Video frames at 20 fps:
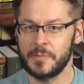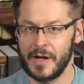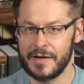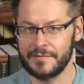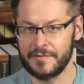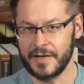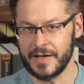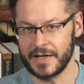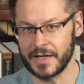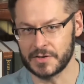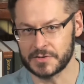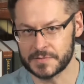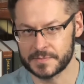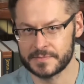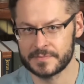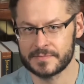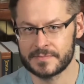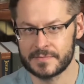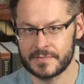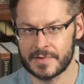my videos.
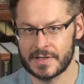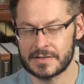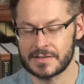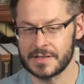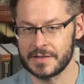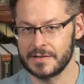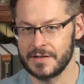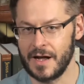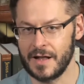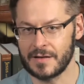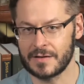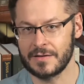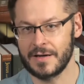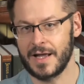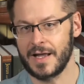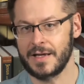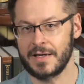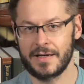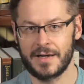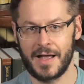It's
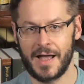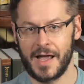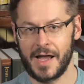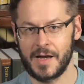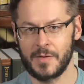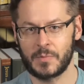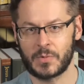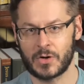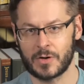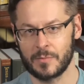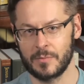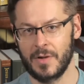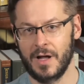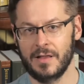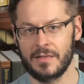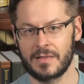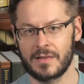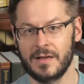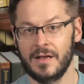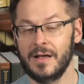$1.99 per
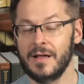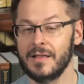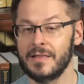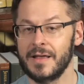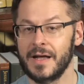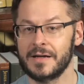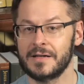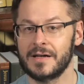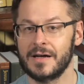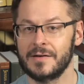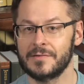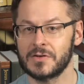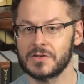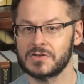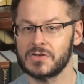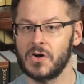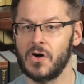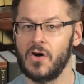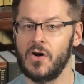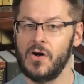month that
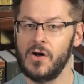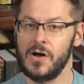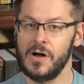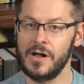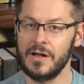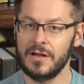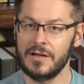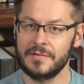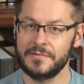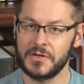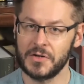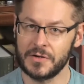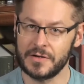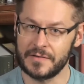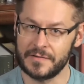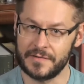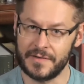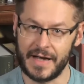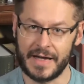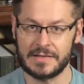covers all of your
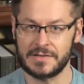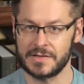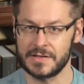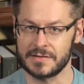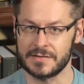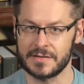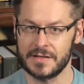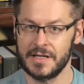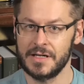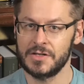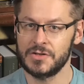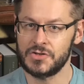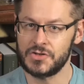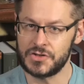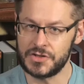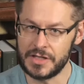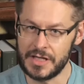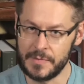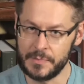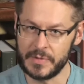devices.
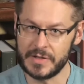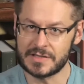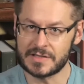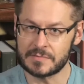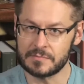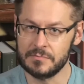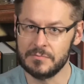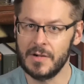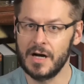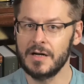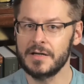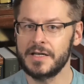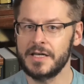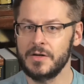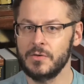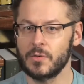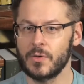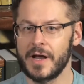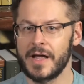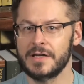Cheapest monkey
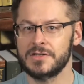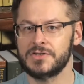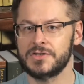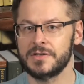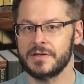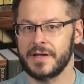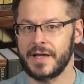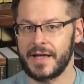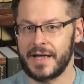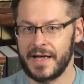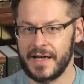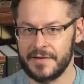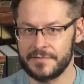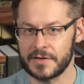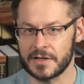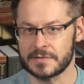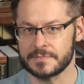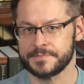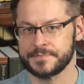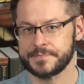wrench
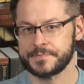ever.